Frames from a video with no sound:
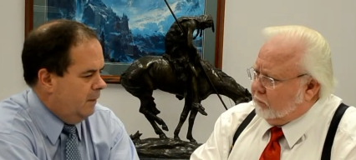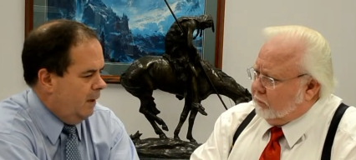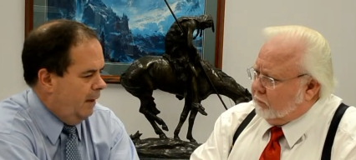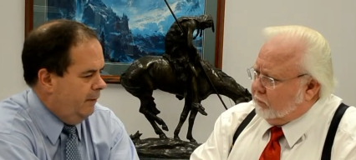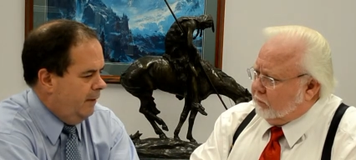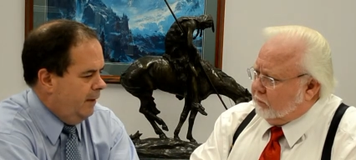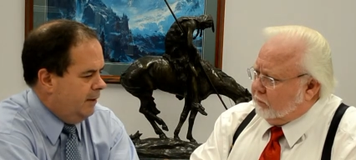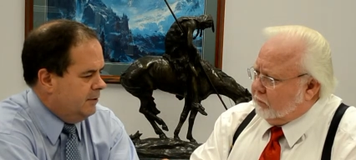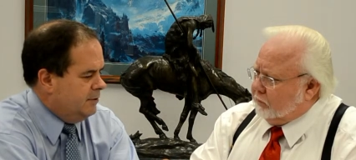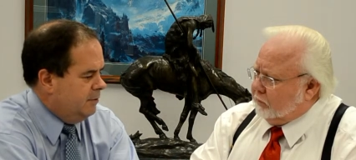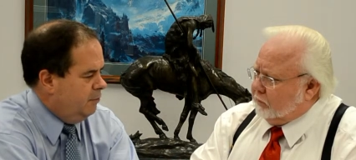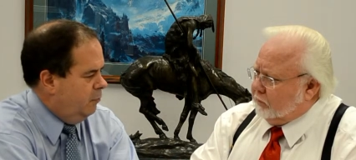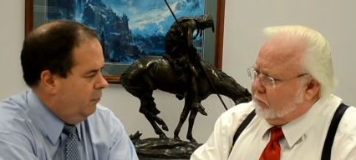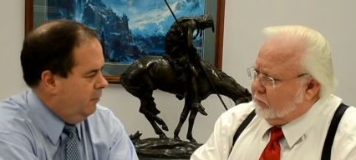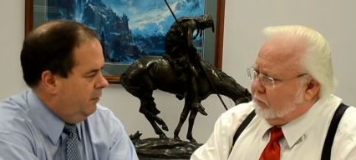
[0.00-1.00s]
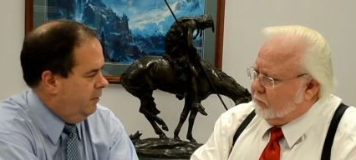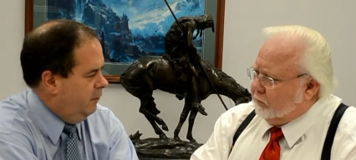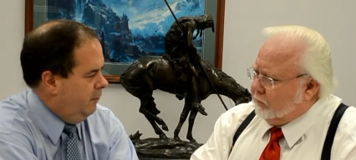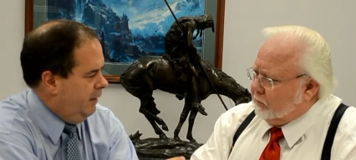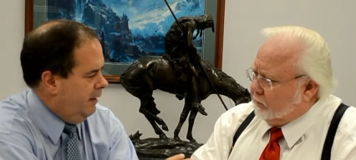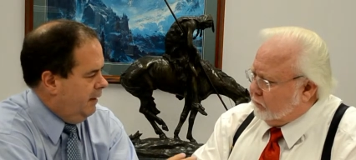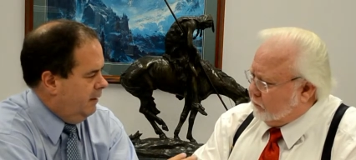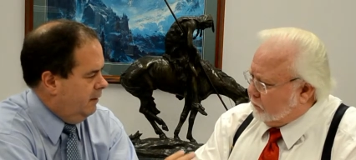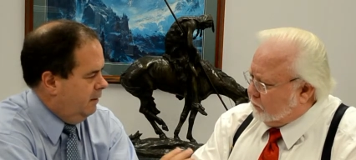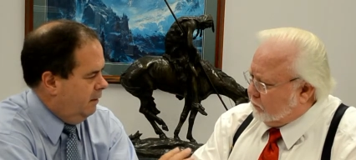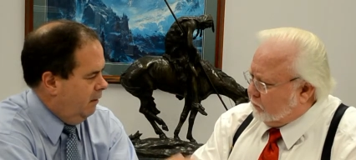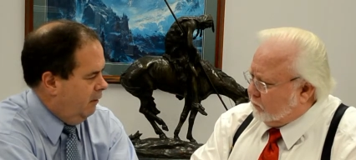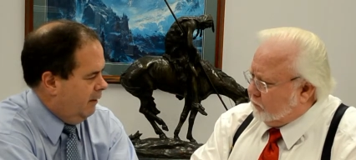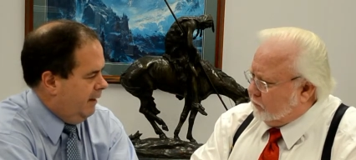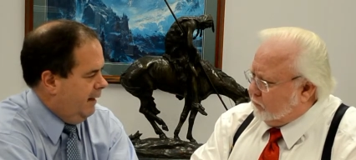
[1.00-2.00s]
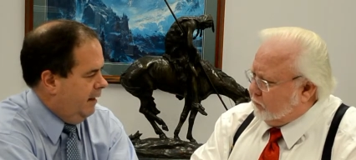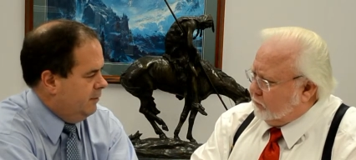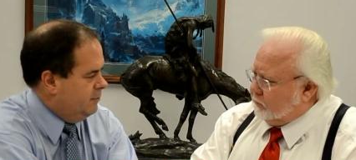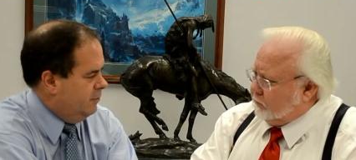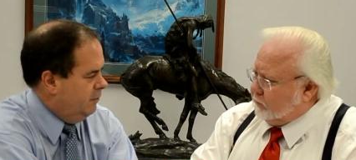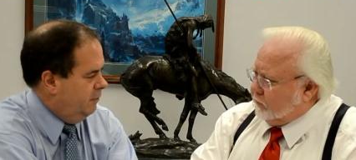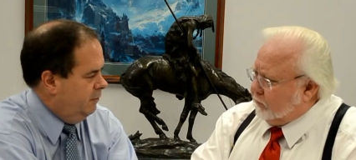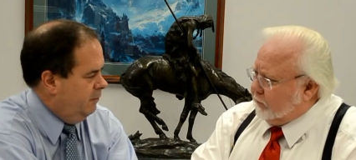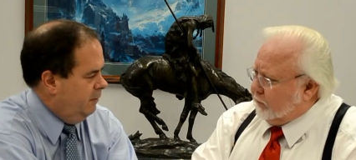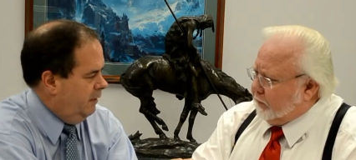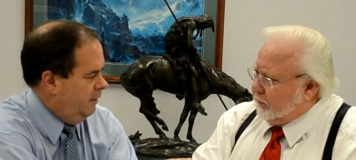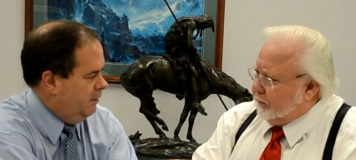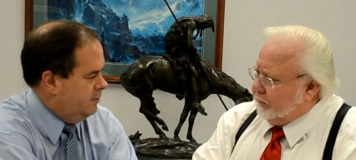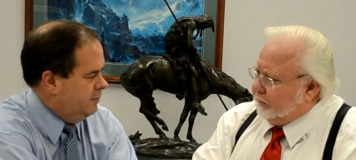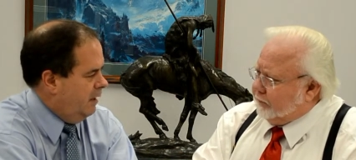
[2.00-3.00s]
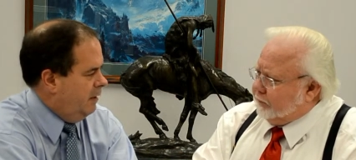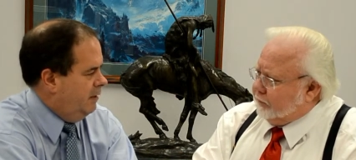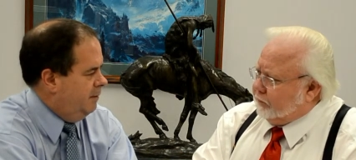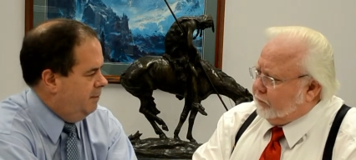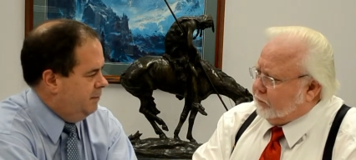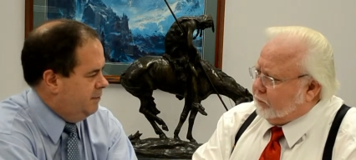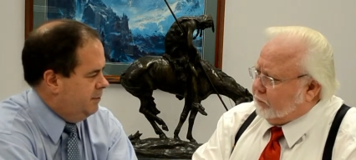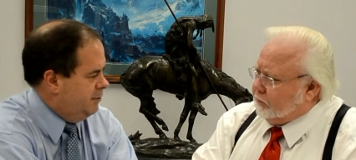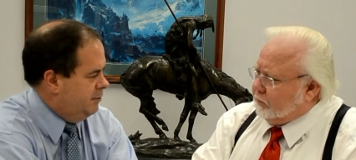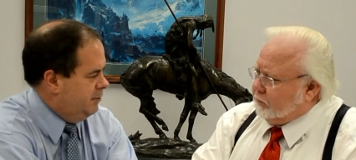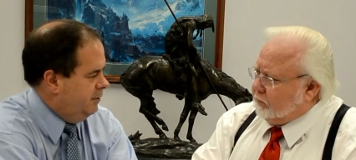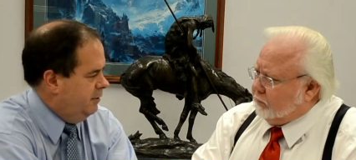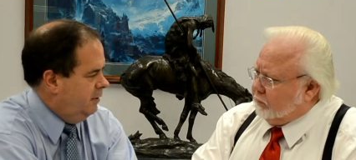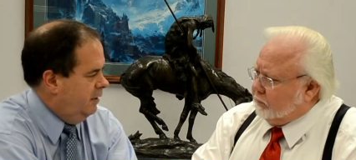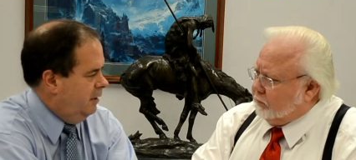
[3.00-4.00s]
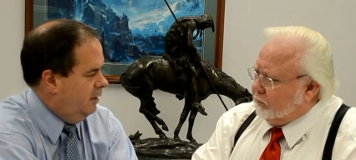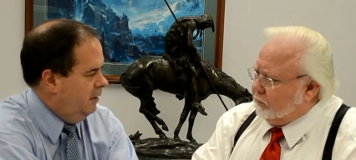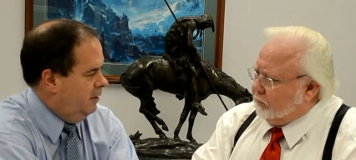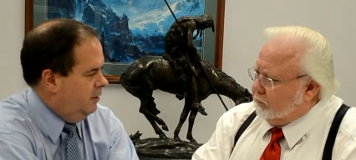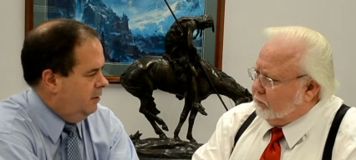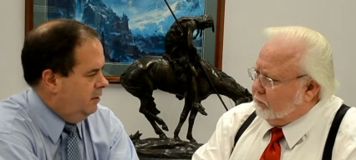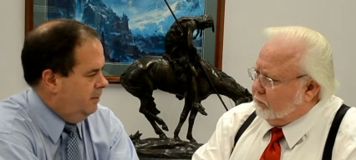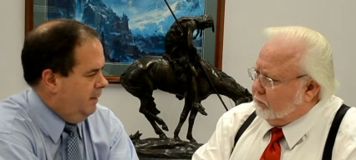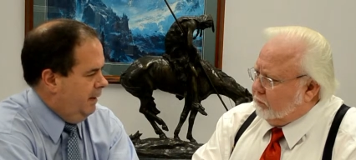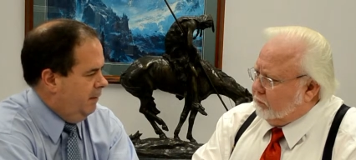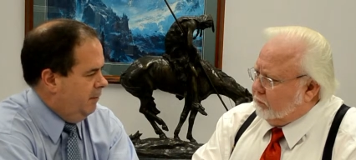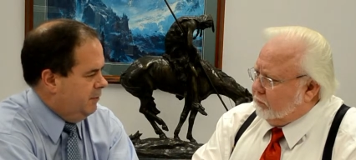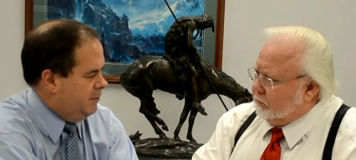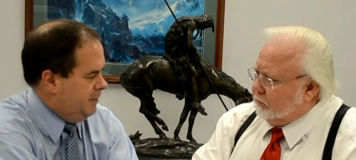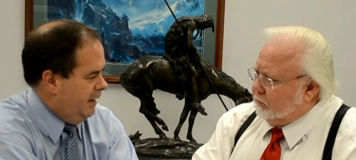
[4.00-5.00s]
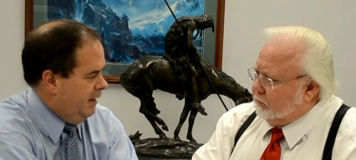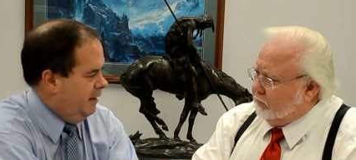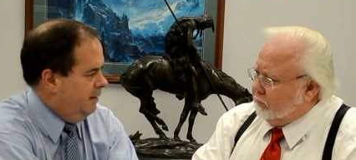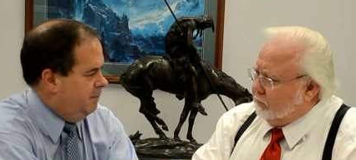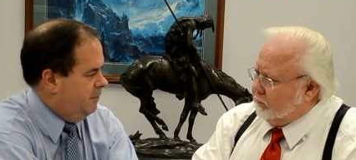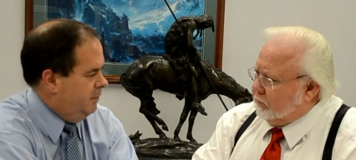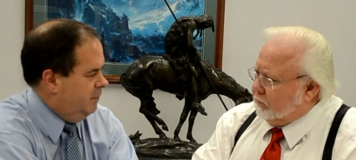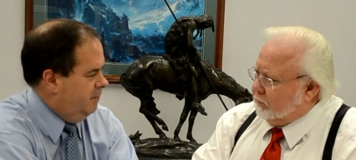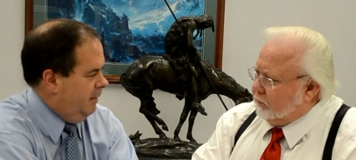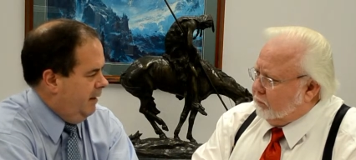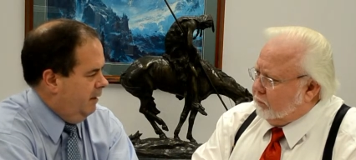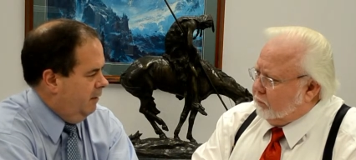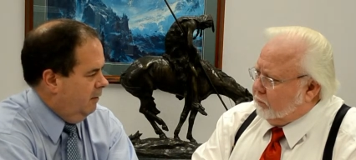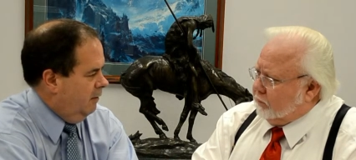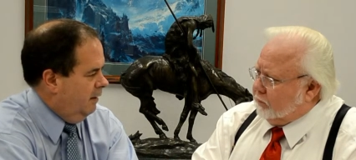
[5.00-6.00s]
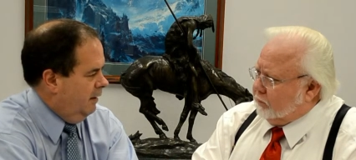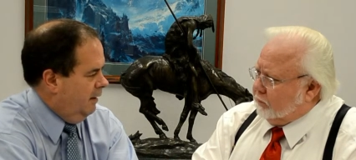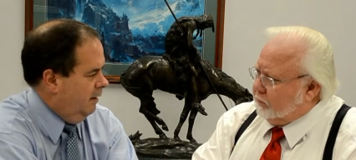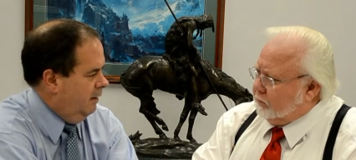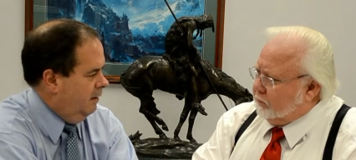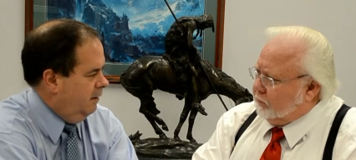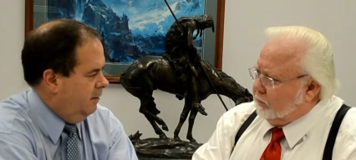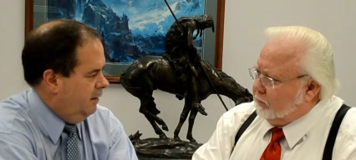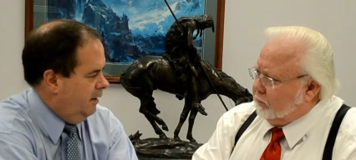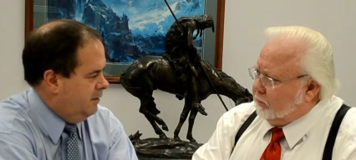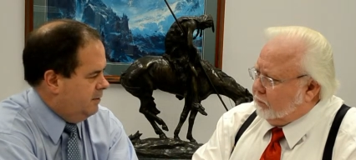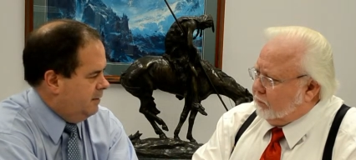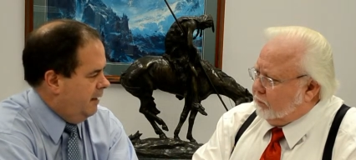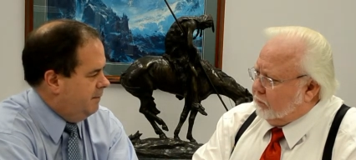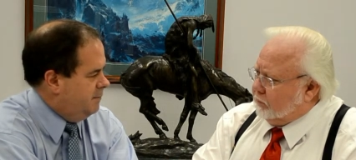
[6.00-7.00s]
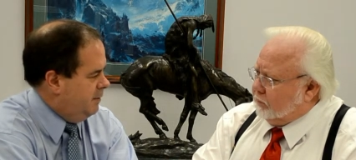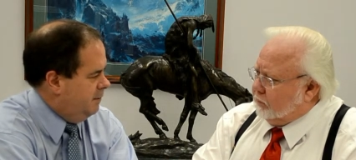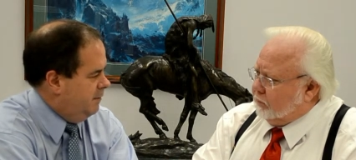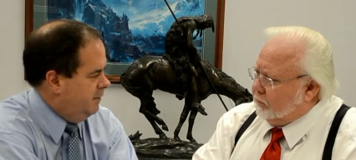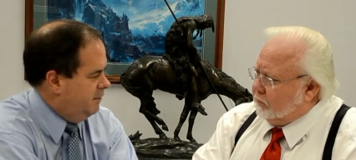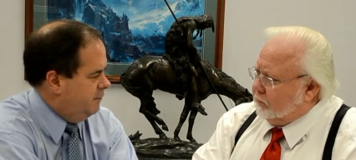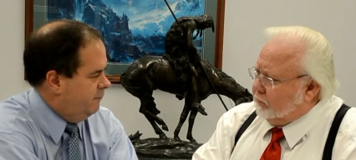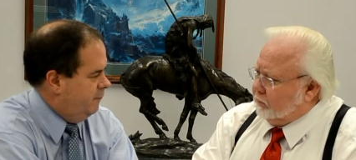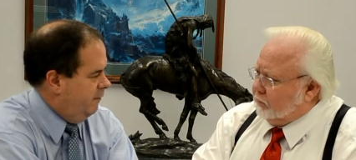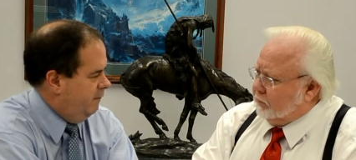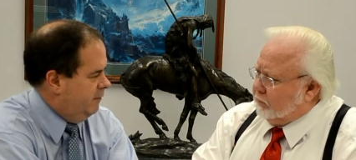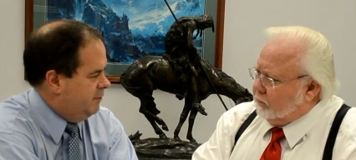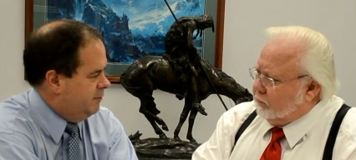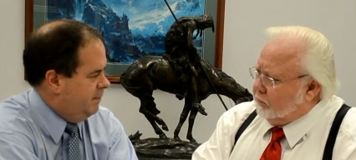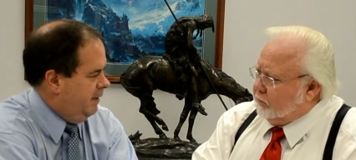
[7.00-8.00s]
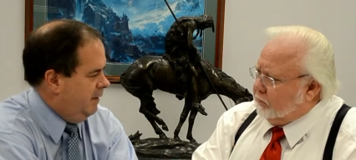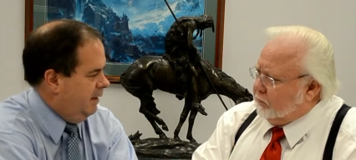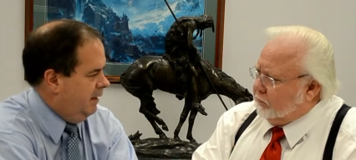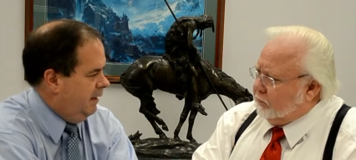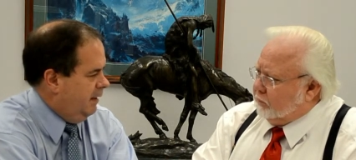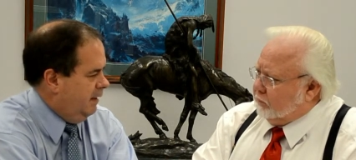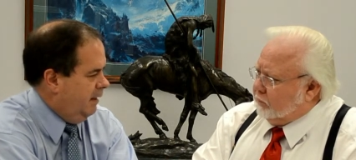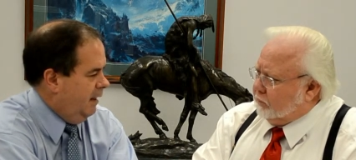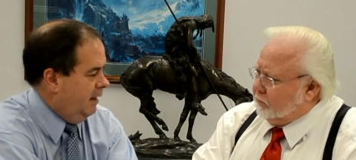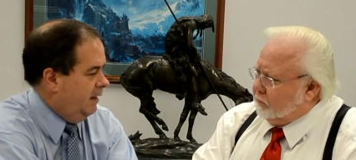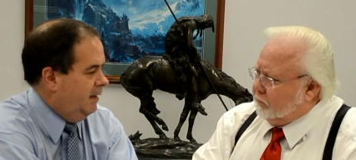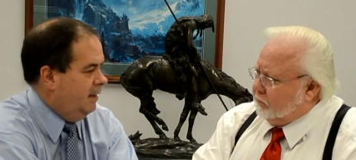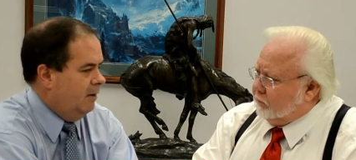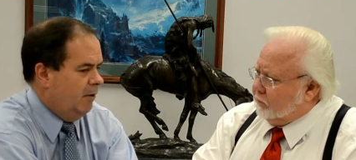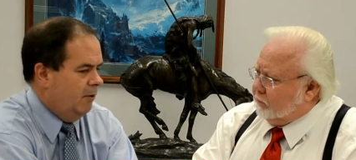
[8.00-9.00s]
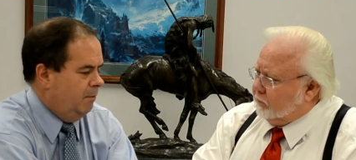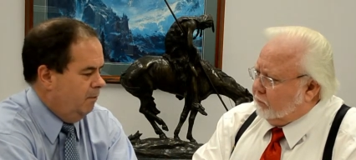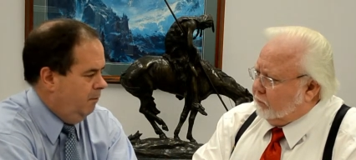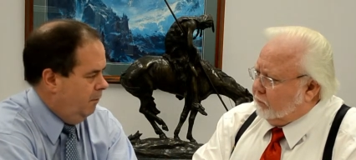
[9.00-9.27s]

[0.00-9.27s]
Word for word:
Speaker 1: I think it's important that we get our council in a solid position to be able to stand up to the mayor and, and stop some of this frivolous spending and, and get our,